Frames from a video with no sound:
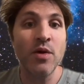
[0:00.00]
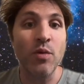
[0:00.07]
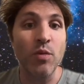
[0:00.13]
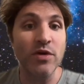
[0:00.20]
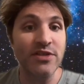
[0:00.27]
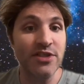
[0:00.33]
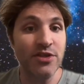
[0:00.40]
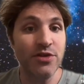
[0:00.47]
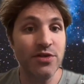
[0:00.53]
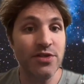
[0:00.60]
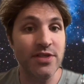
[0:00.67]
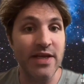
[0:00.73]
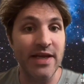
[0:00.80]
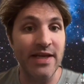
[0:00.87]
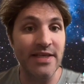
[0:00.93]
What's
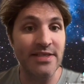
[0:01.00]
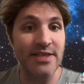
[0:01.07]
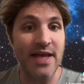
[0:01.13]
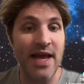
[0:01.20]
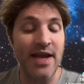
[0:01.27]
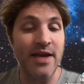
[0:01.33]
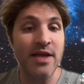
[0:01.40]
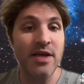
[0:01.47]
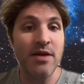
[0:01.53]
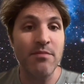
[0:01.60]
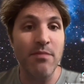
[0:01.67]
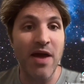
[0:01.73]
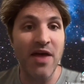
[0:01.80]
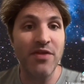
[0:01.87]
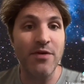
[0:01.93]
interesting is that
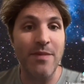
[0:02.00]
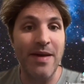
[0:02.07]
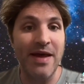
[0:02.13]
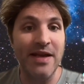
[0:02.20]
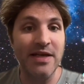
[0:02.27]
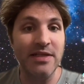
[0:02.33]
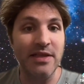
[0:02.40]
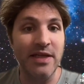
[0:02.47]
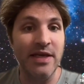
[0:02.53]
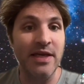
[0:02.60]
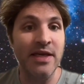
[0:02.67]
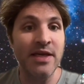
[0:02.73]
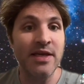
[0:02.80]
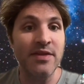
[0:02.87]
mathematically,